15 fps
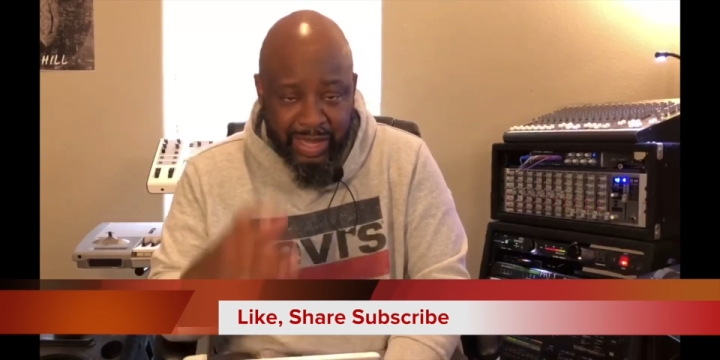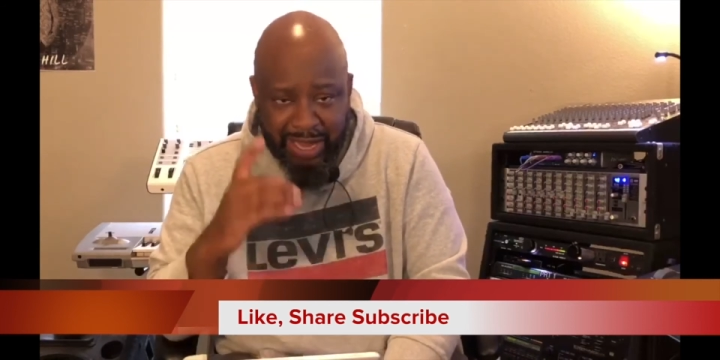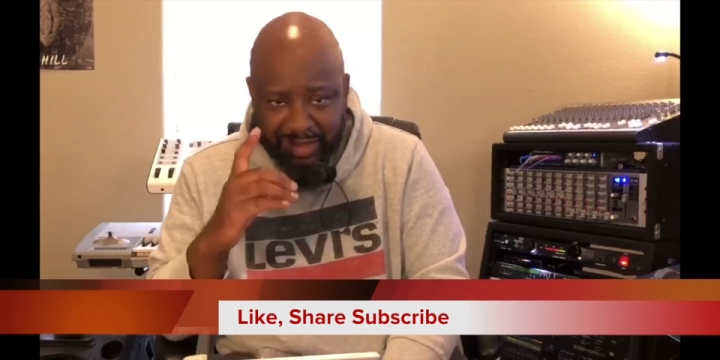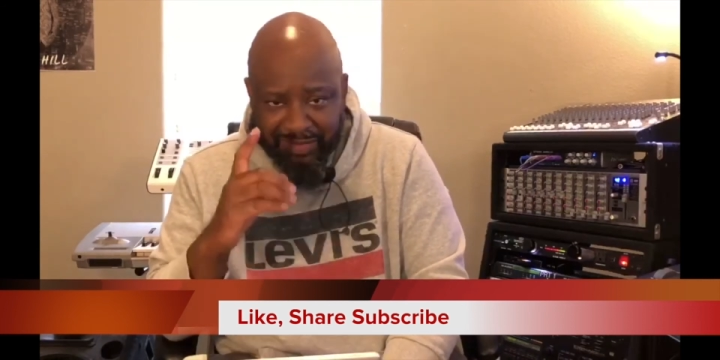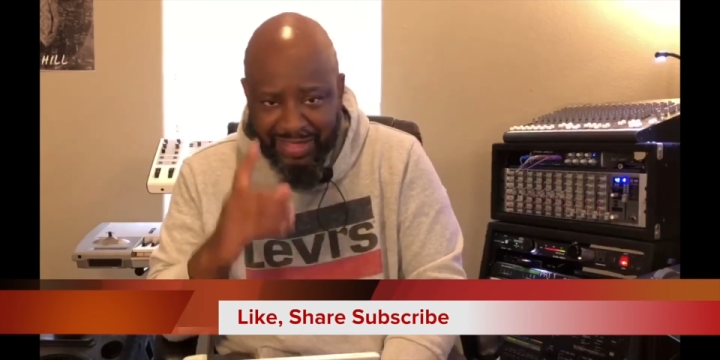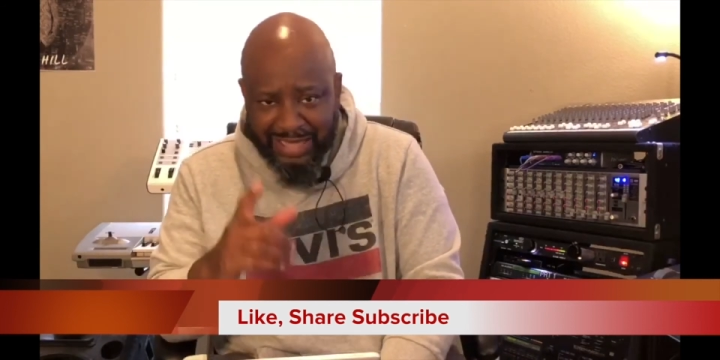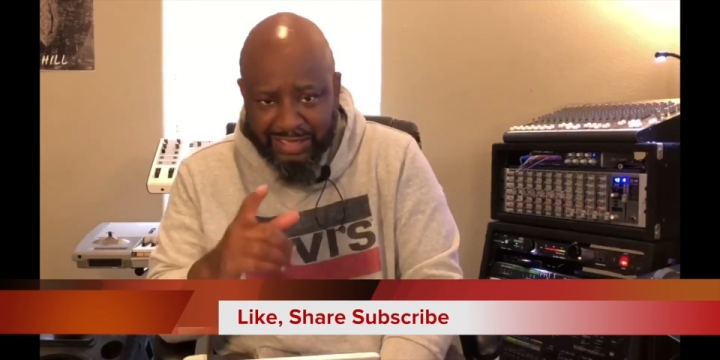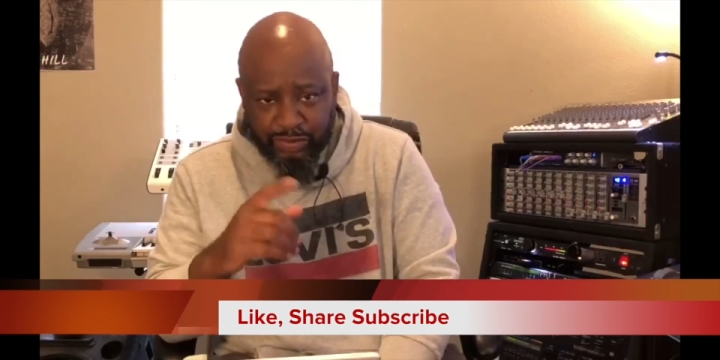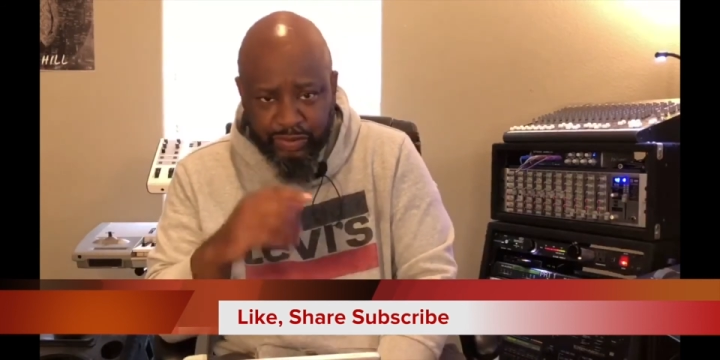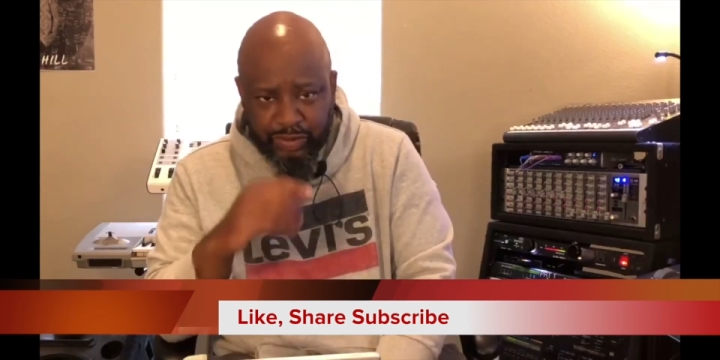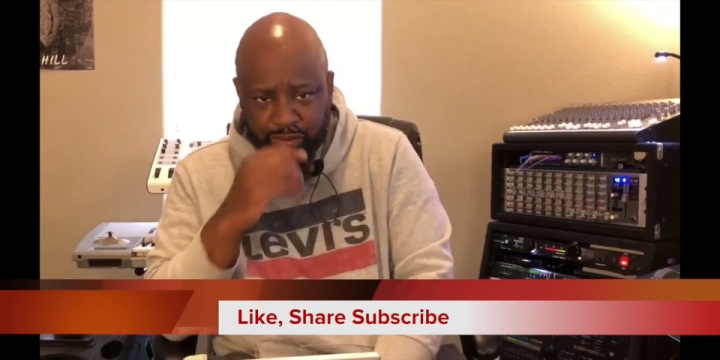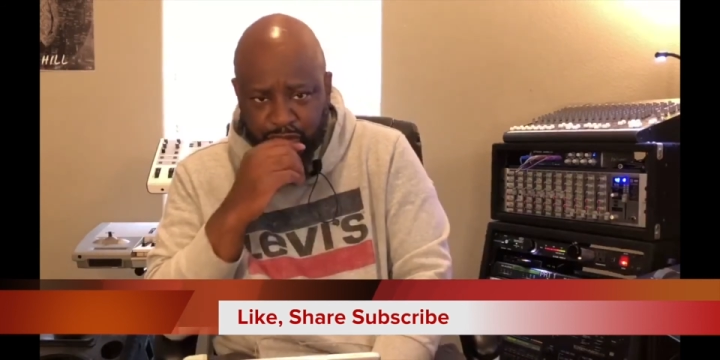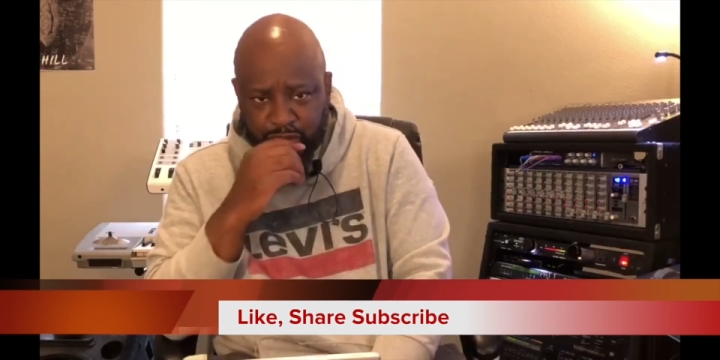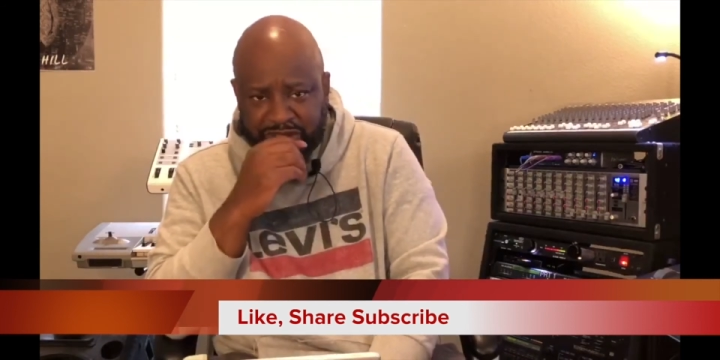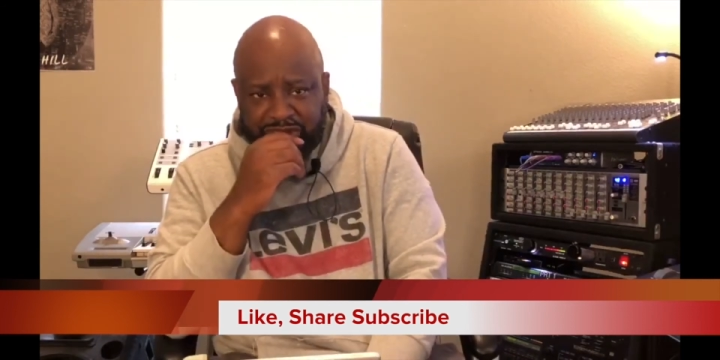and that's
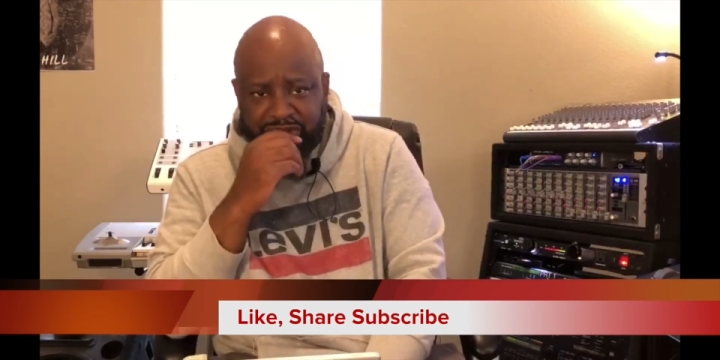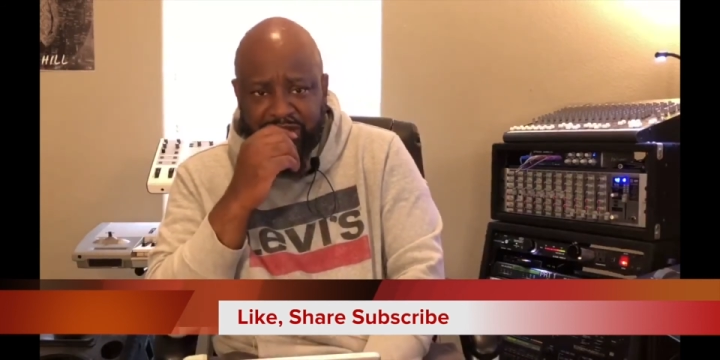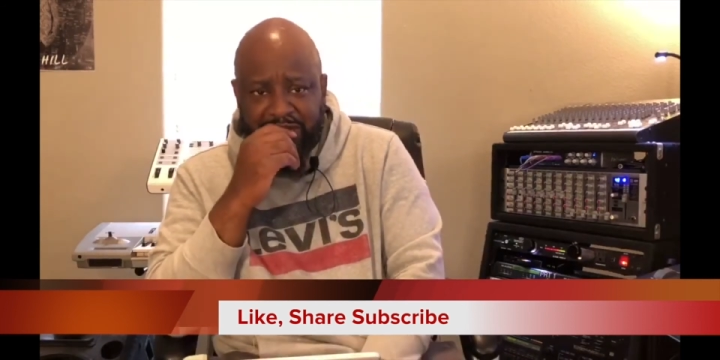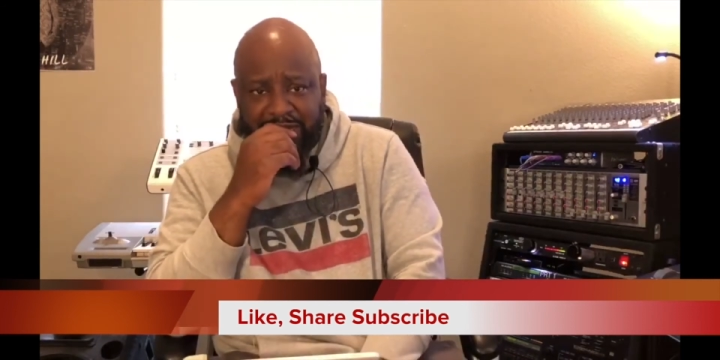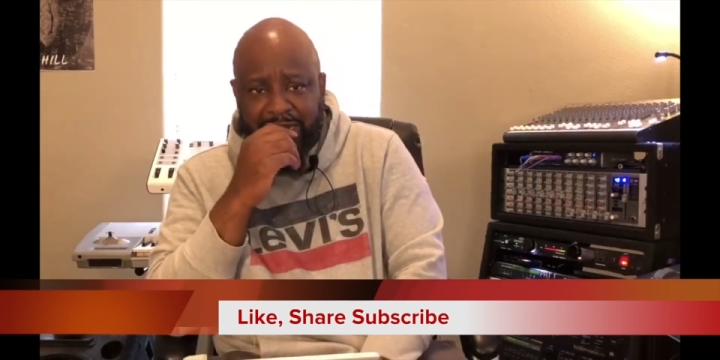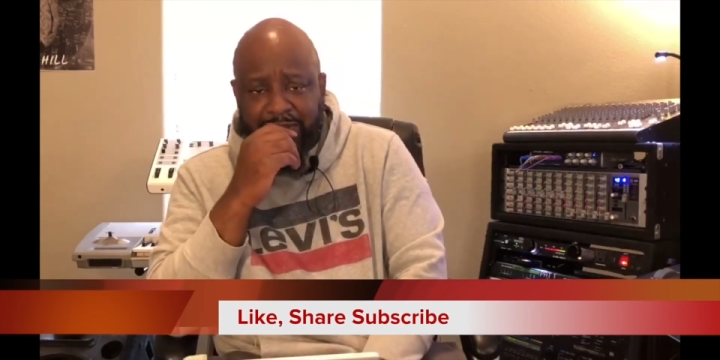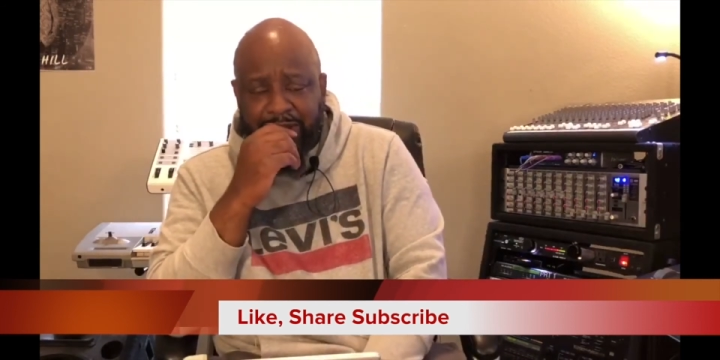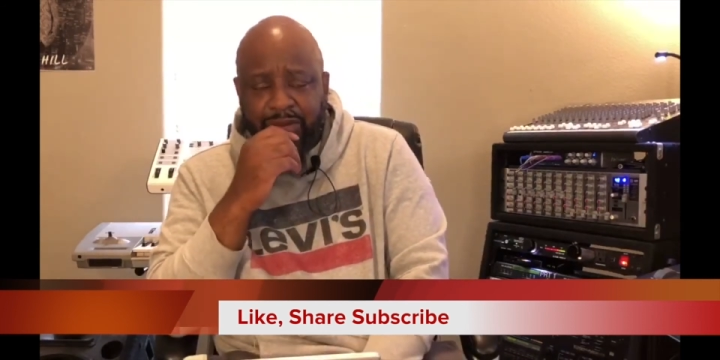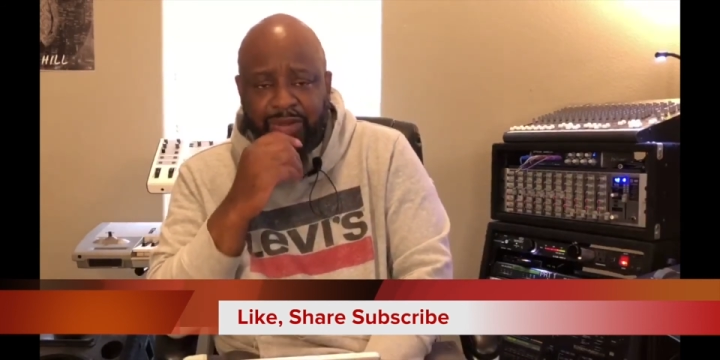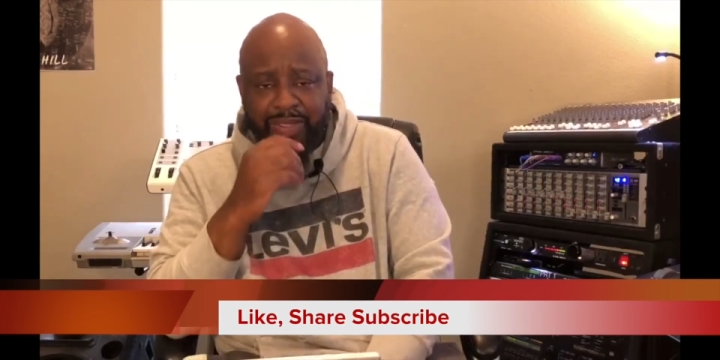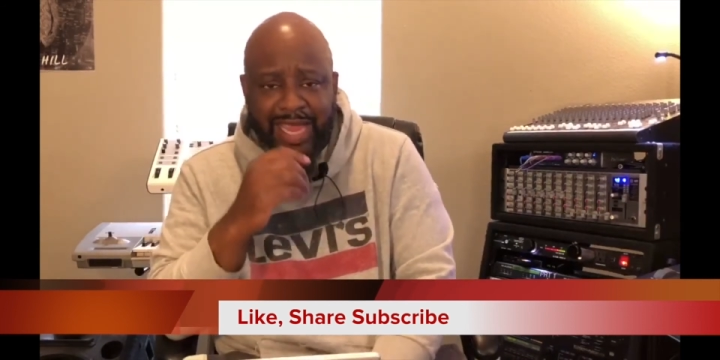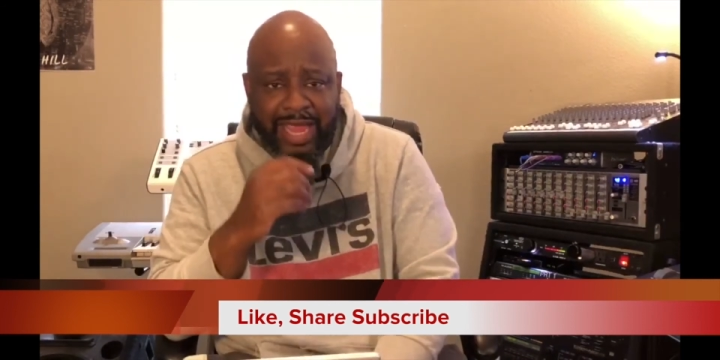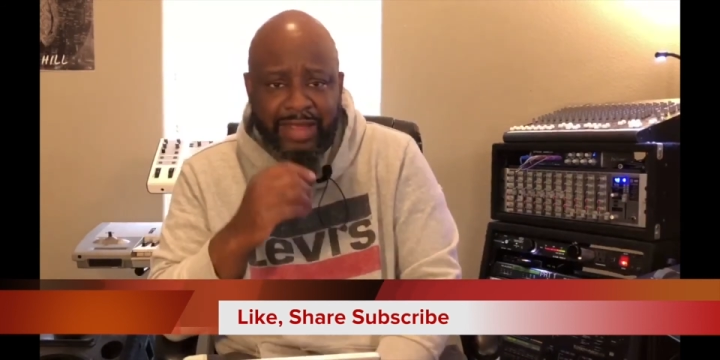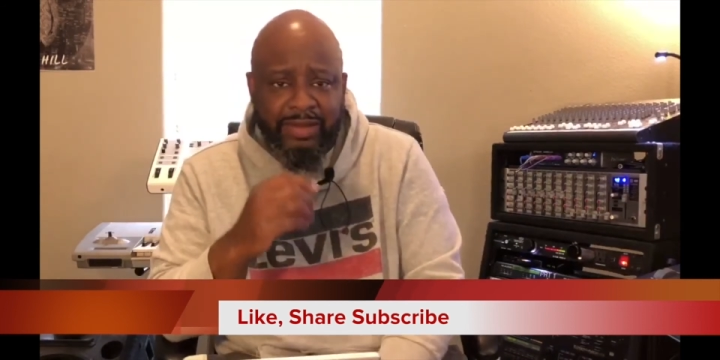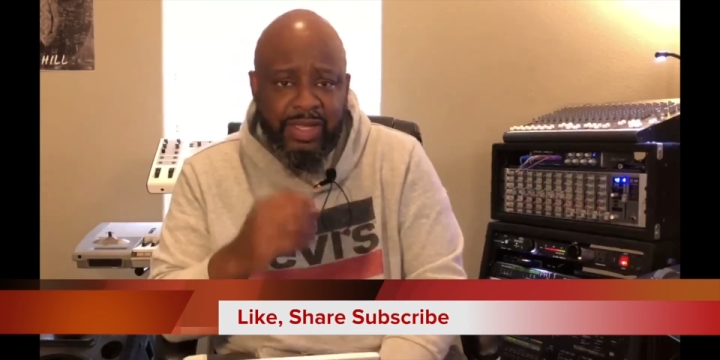what you need.
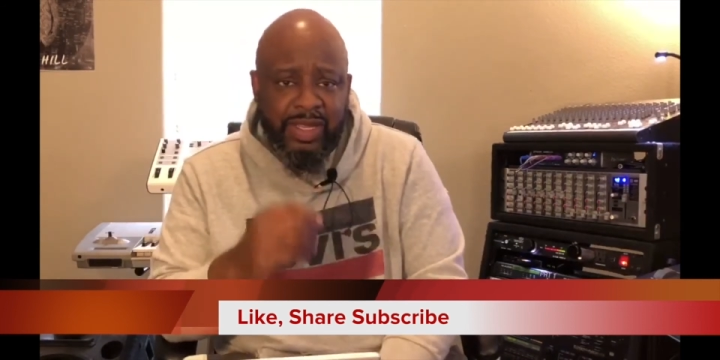Okay.